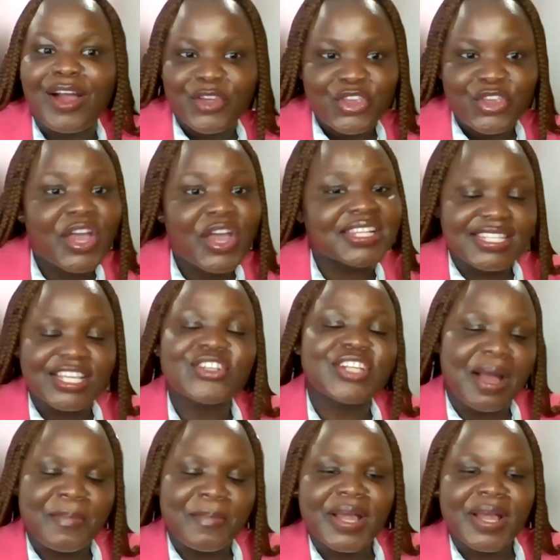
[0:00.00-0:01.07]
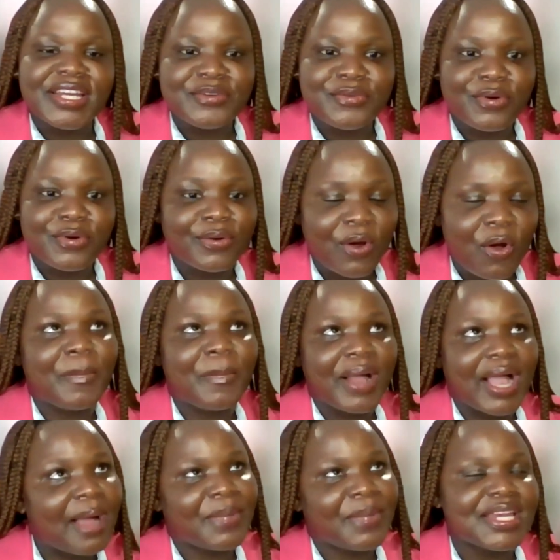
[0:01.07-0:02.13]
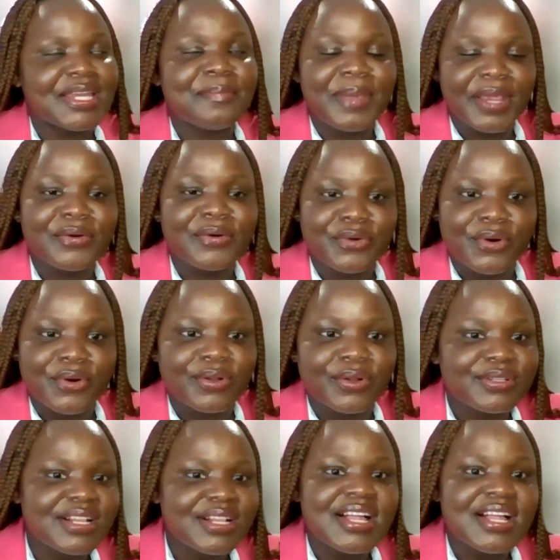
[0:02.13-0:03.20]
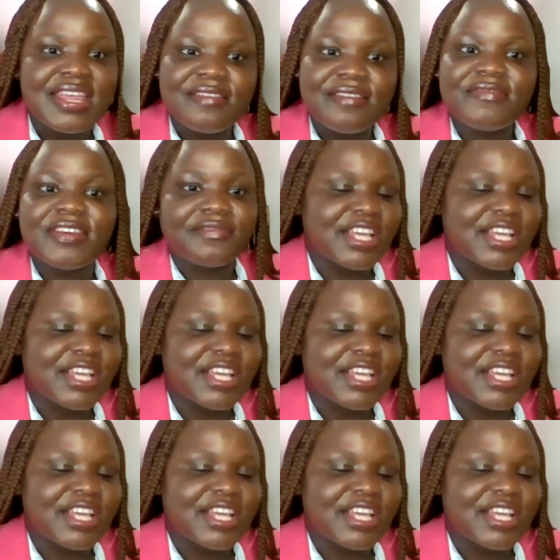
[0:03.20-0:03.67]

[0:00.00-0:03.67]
you can stay on company payroll even